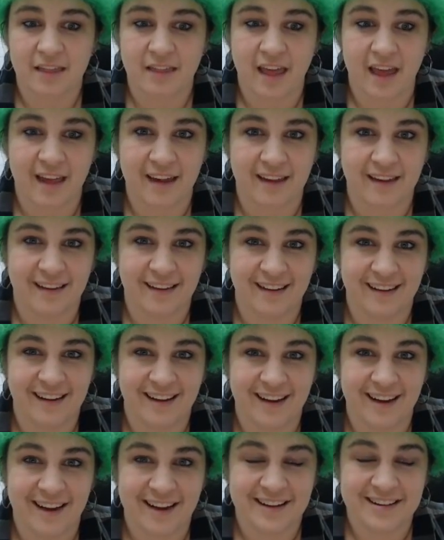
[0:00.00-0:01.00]
Like,
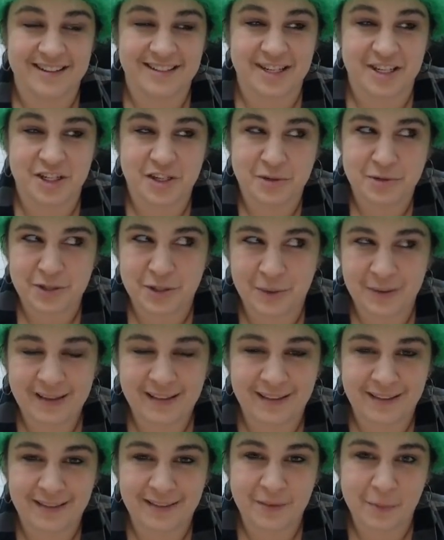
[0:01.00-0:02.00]
did you do
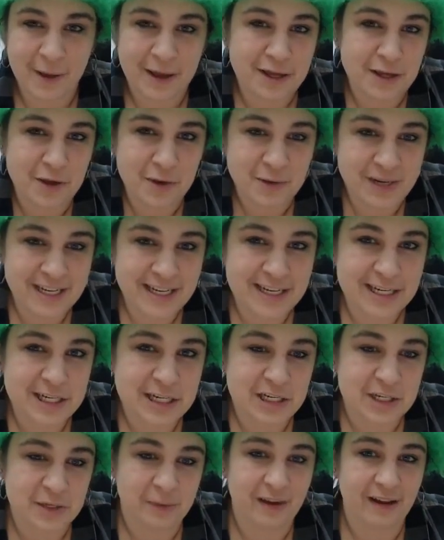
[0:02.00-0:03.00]
it the way you needed
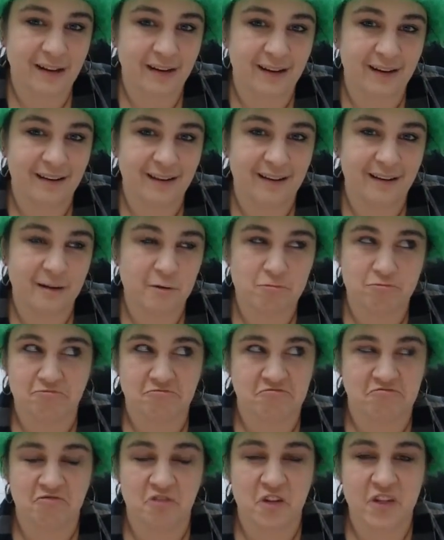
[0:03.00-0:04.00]
to do it?
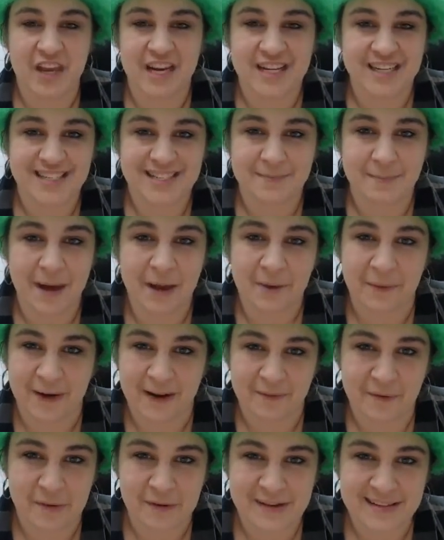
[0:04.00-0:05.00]
Well, then it doesn't matter what
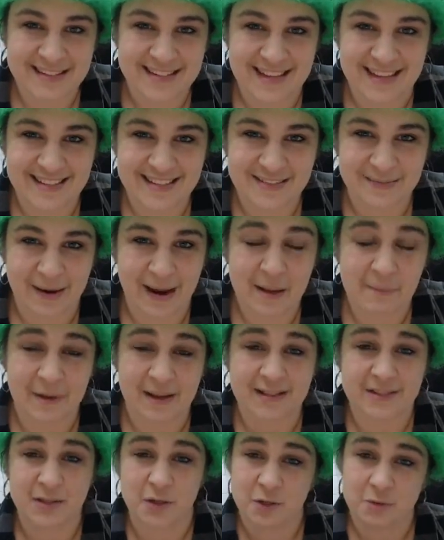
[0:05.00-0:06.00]
everyone else says, right?
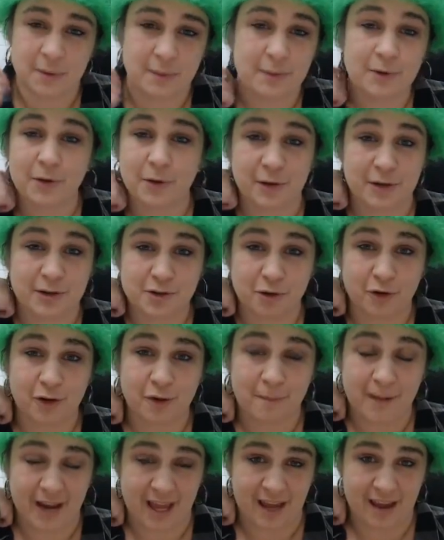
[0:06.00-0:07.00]
Because those people don't control
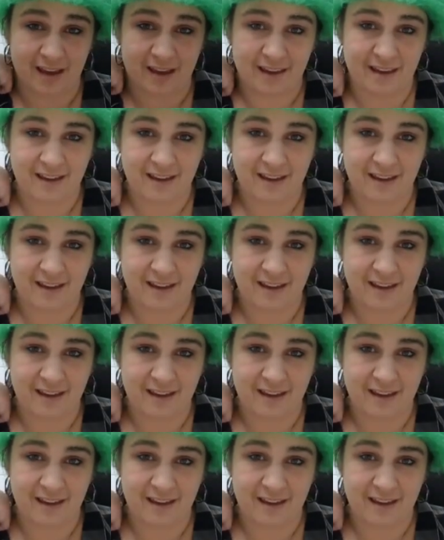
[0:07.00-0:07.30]
your money.